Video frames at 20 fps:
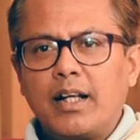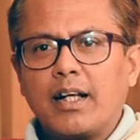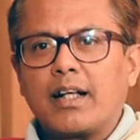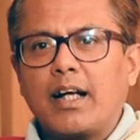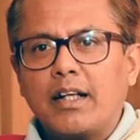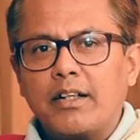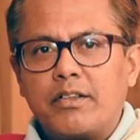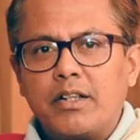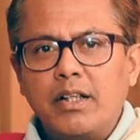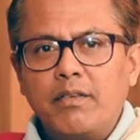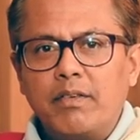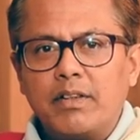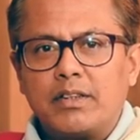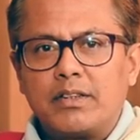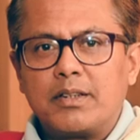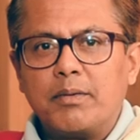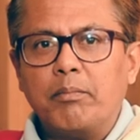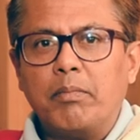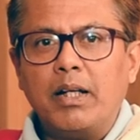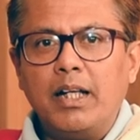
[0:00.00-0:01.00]
in a country
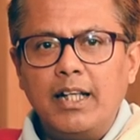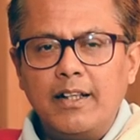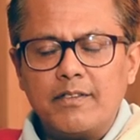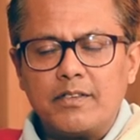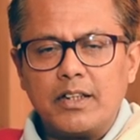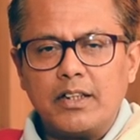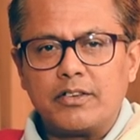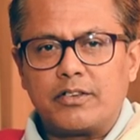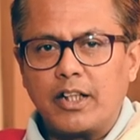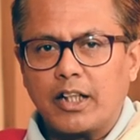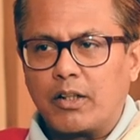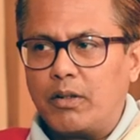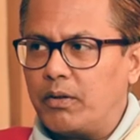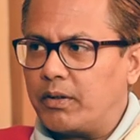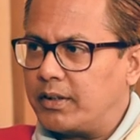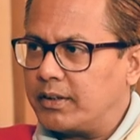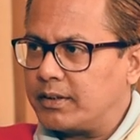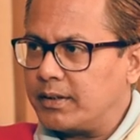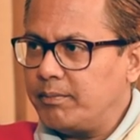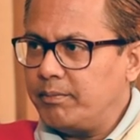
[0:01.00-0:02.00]
which believes in
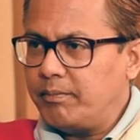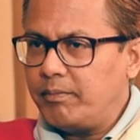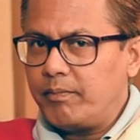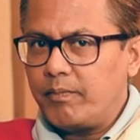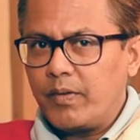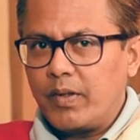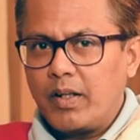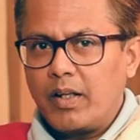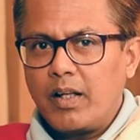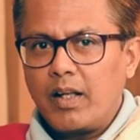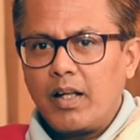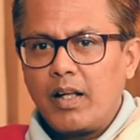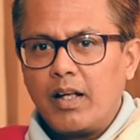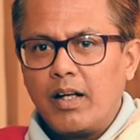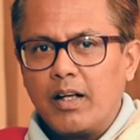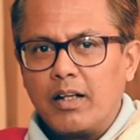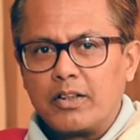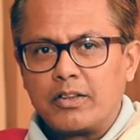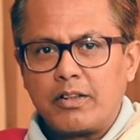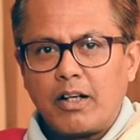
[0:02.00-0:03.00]
secularism,
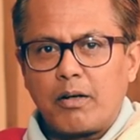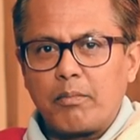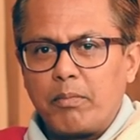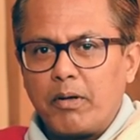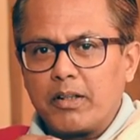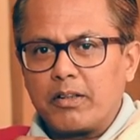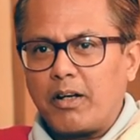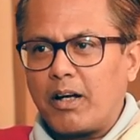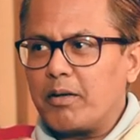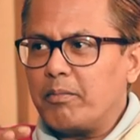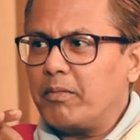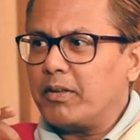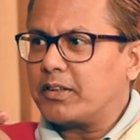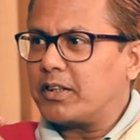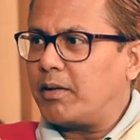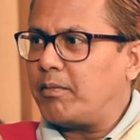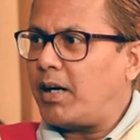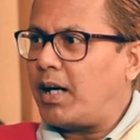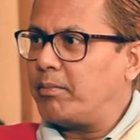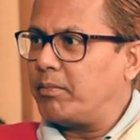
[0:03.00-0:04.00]
Sarva Dharma
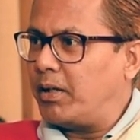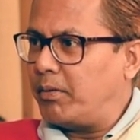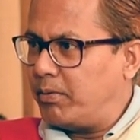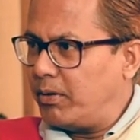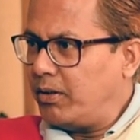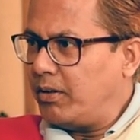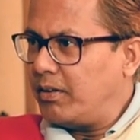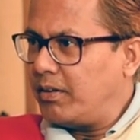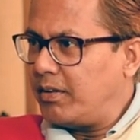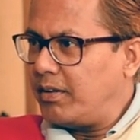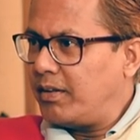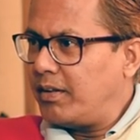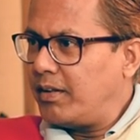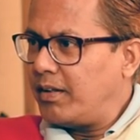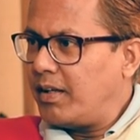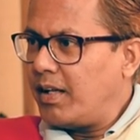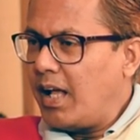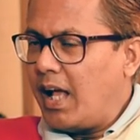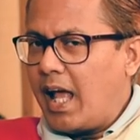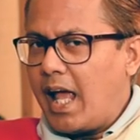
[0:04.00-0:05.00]
Samabhava,
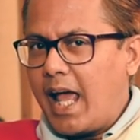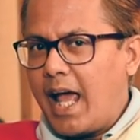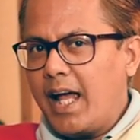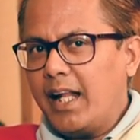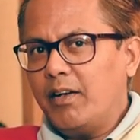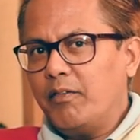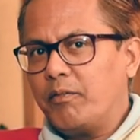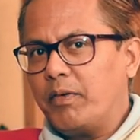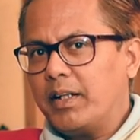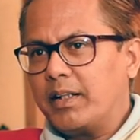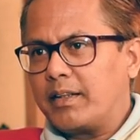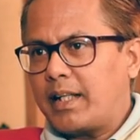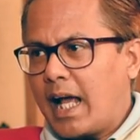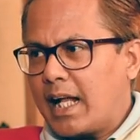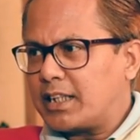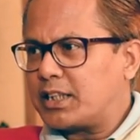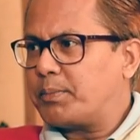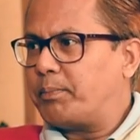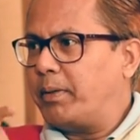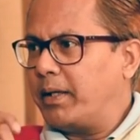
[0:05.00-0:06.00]
and with
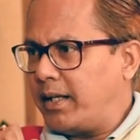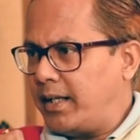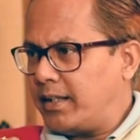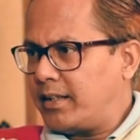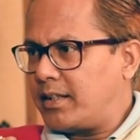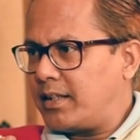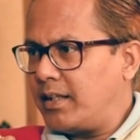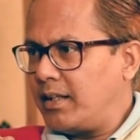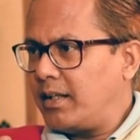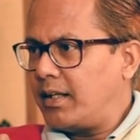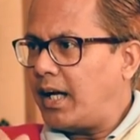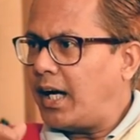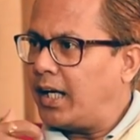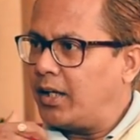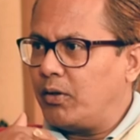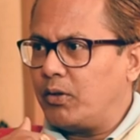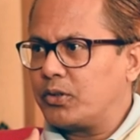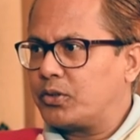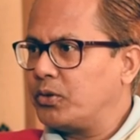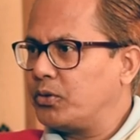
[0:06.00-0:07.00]
that spirit
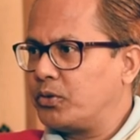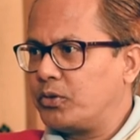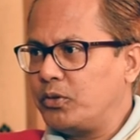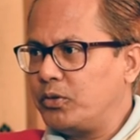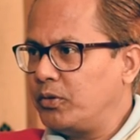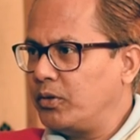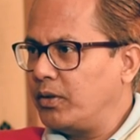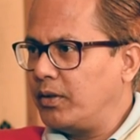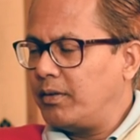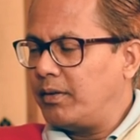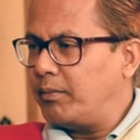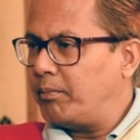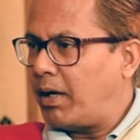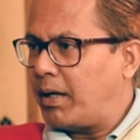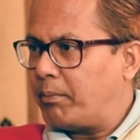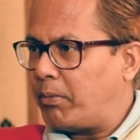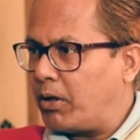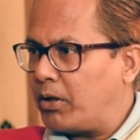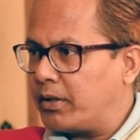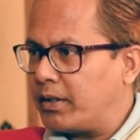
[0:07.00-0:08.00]
I also do
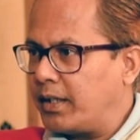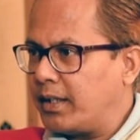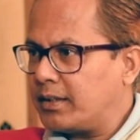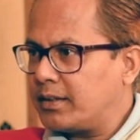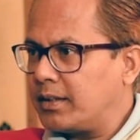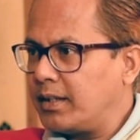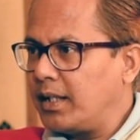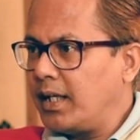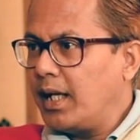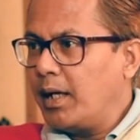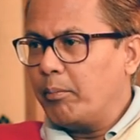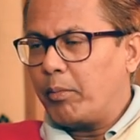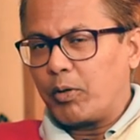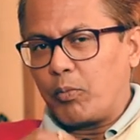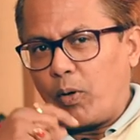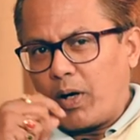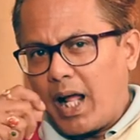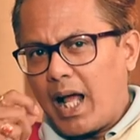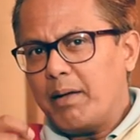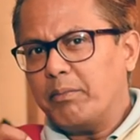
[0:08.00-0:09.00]
my politics. But
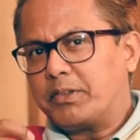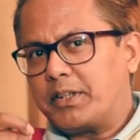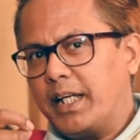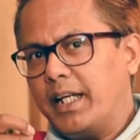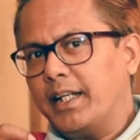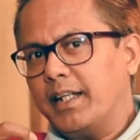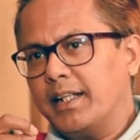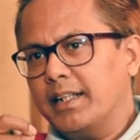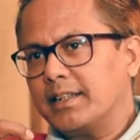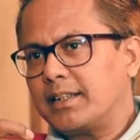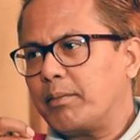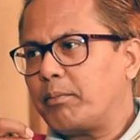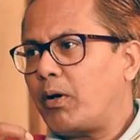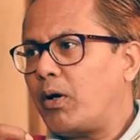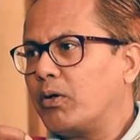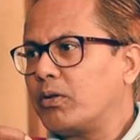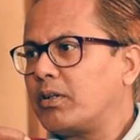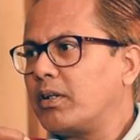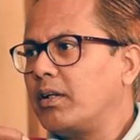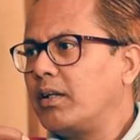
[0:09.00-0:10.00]
what I am saying is
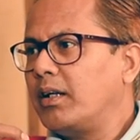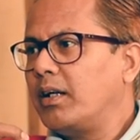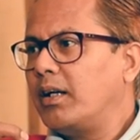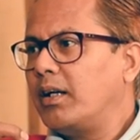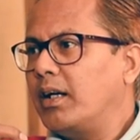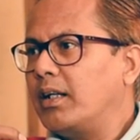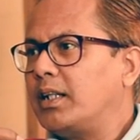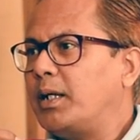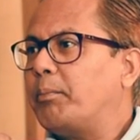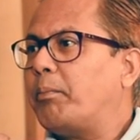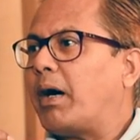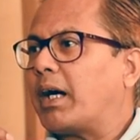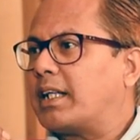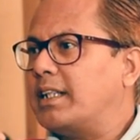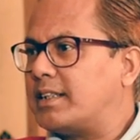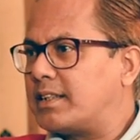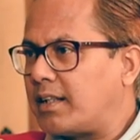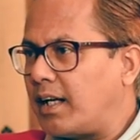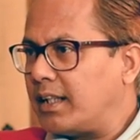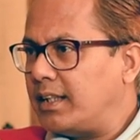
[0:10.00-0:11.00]
about the
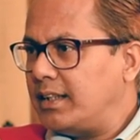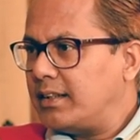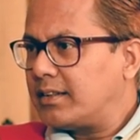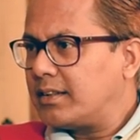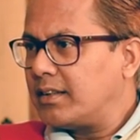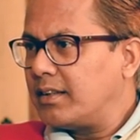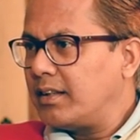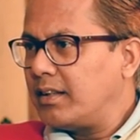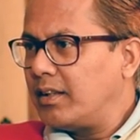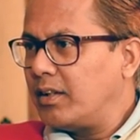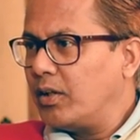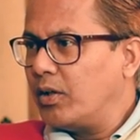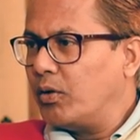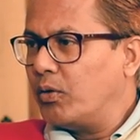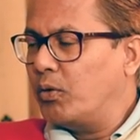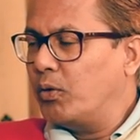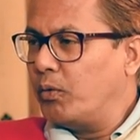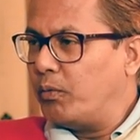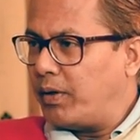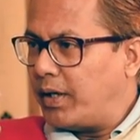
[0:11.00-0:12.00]
Pakistanis
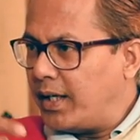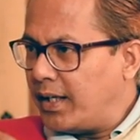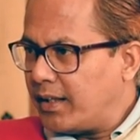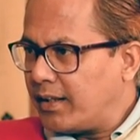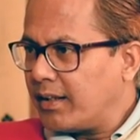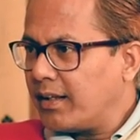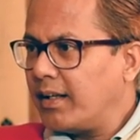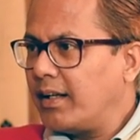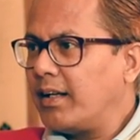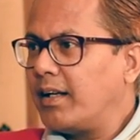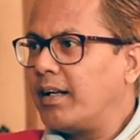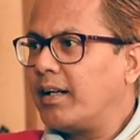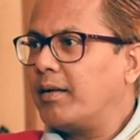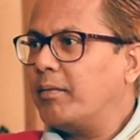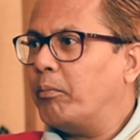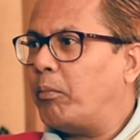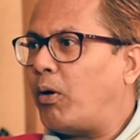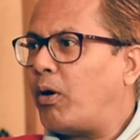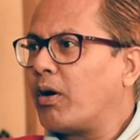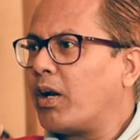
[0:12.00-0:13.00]
who were
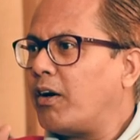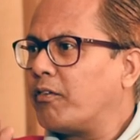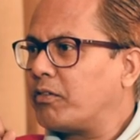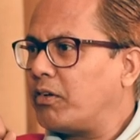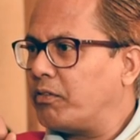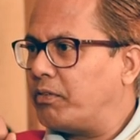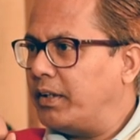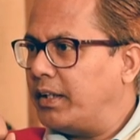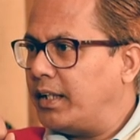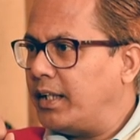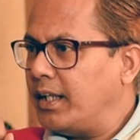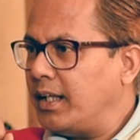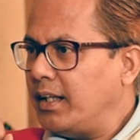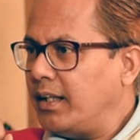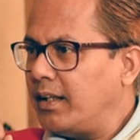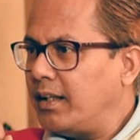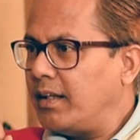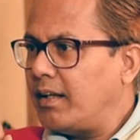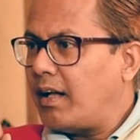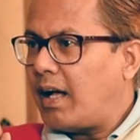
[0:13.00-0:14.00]
born out of
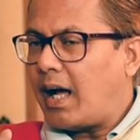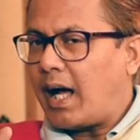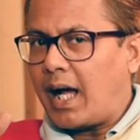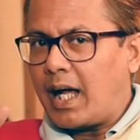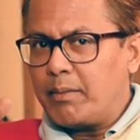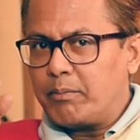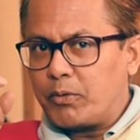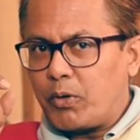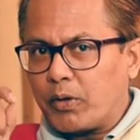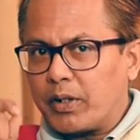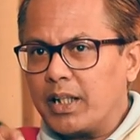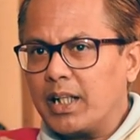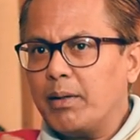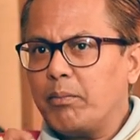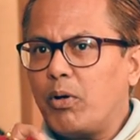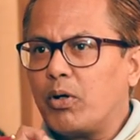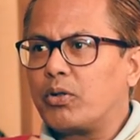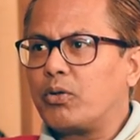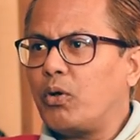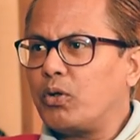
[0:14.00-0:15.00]
India. I am talking
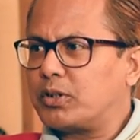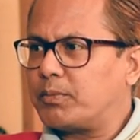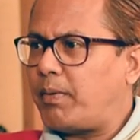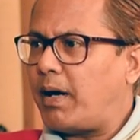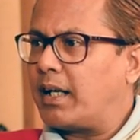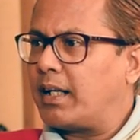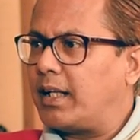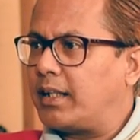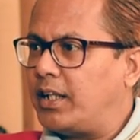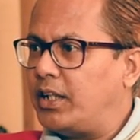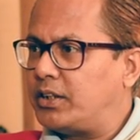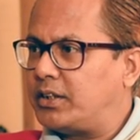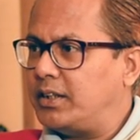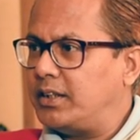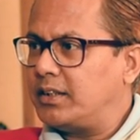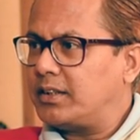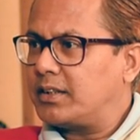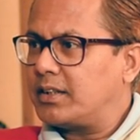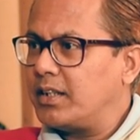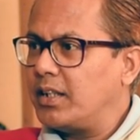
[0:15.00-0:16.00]
about those
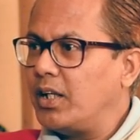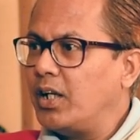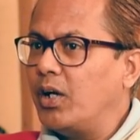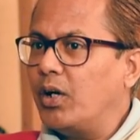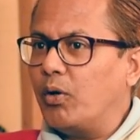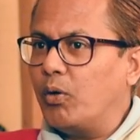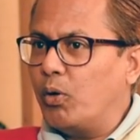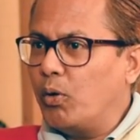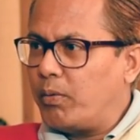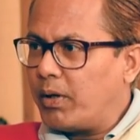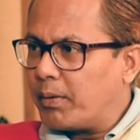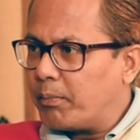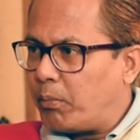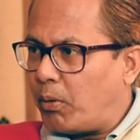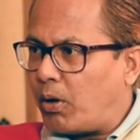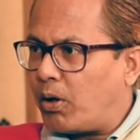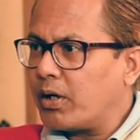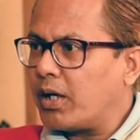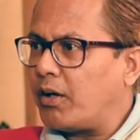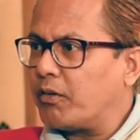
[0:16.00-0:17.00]
Bangladeshis who were
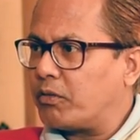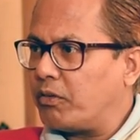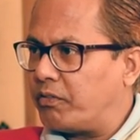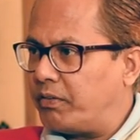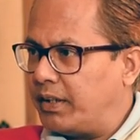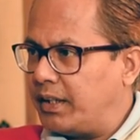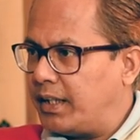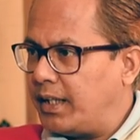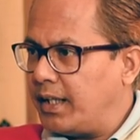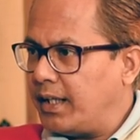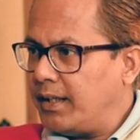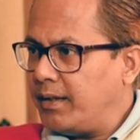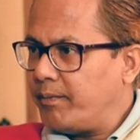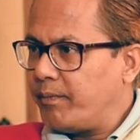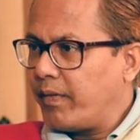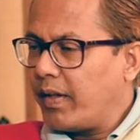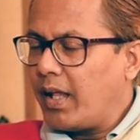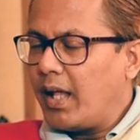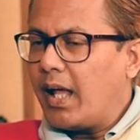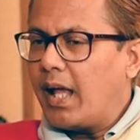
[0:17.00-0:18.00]
born out of India,
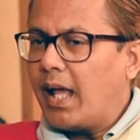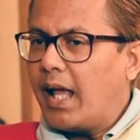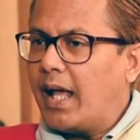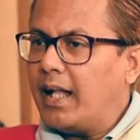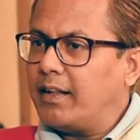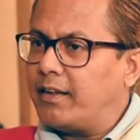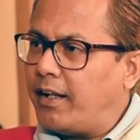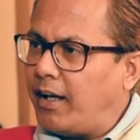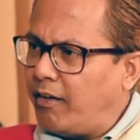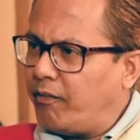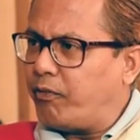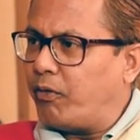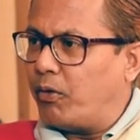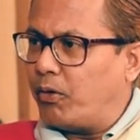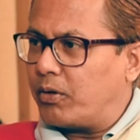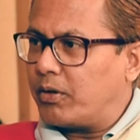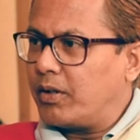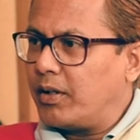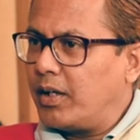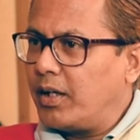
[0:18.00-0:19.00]
and
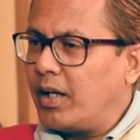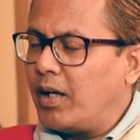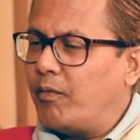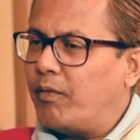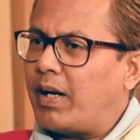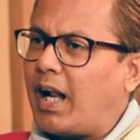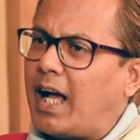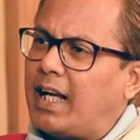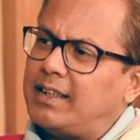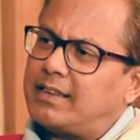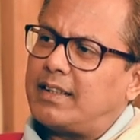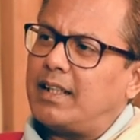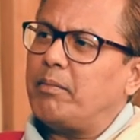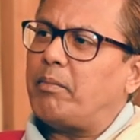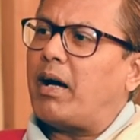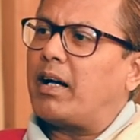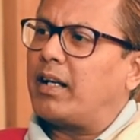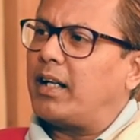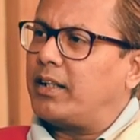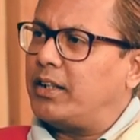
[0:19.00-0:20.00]
therefore when I say
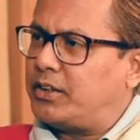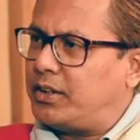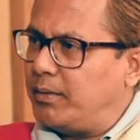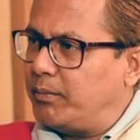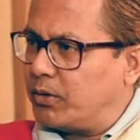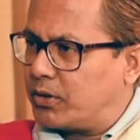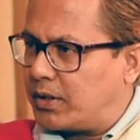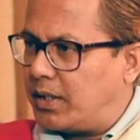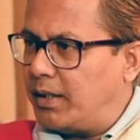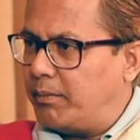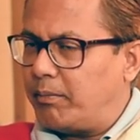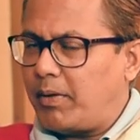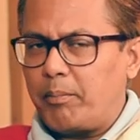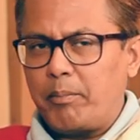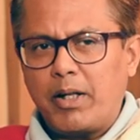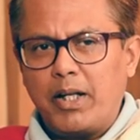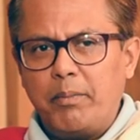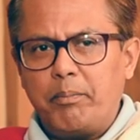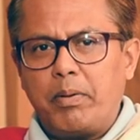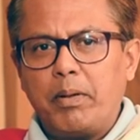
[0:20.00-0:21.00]
Bangladeshi Muslim, now
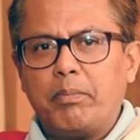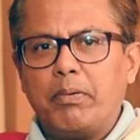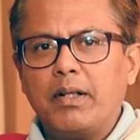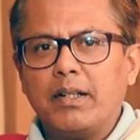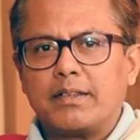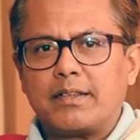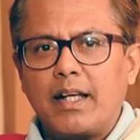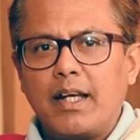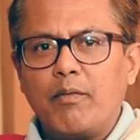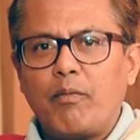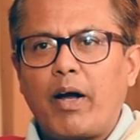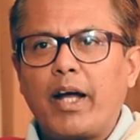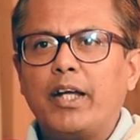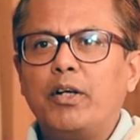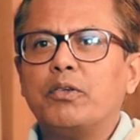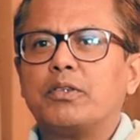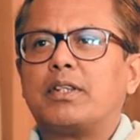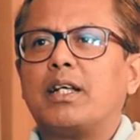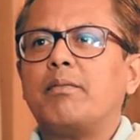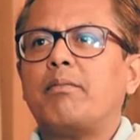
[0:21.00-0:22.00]
many people say, why
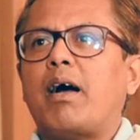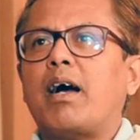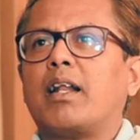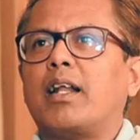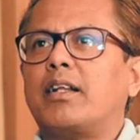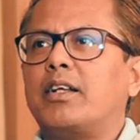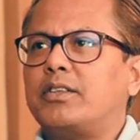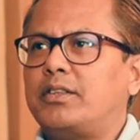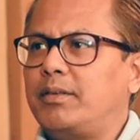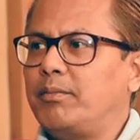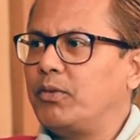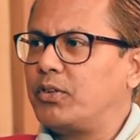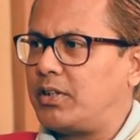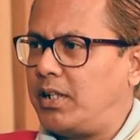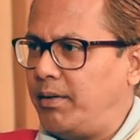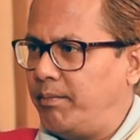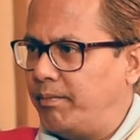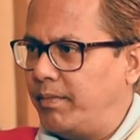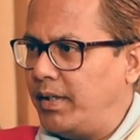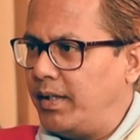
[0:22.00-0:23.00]
you say Bangladeshi
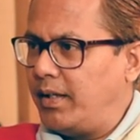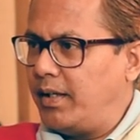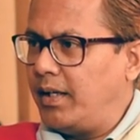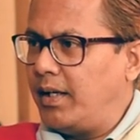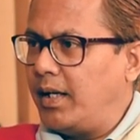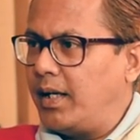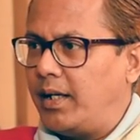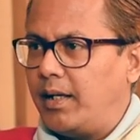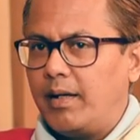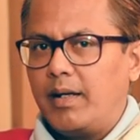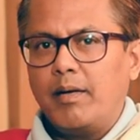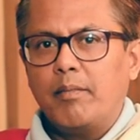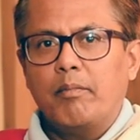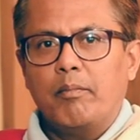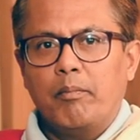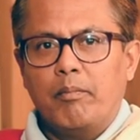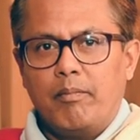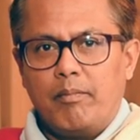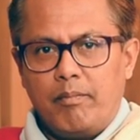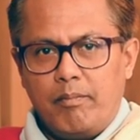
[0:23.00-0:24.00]
Muslim?
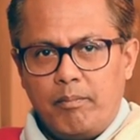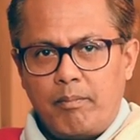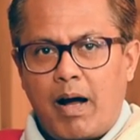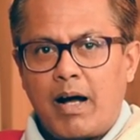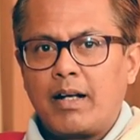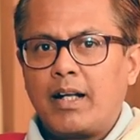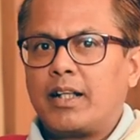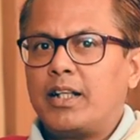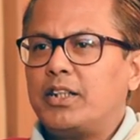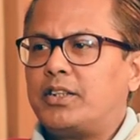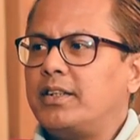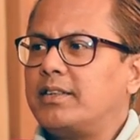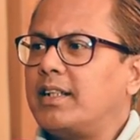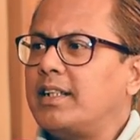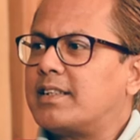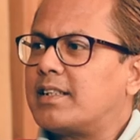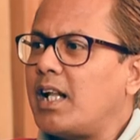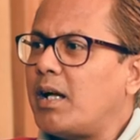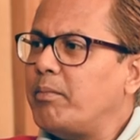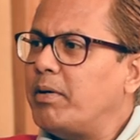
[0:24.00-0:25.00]
Bangladesh is an
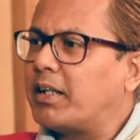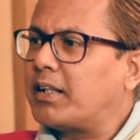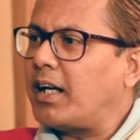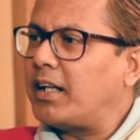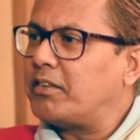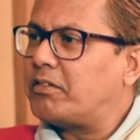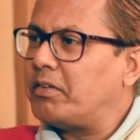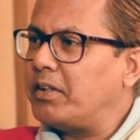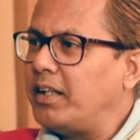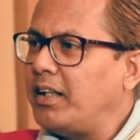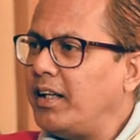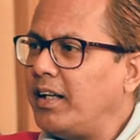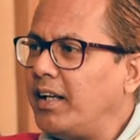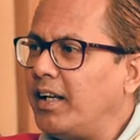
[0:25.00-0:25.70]
Islamic country,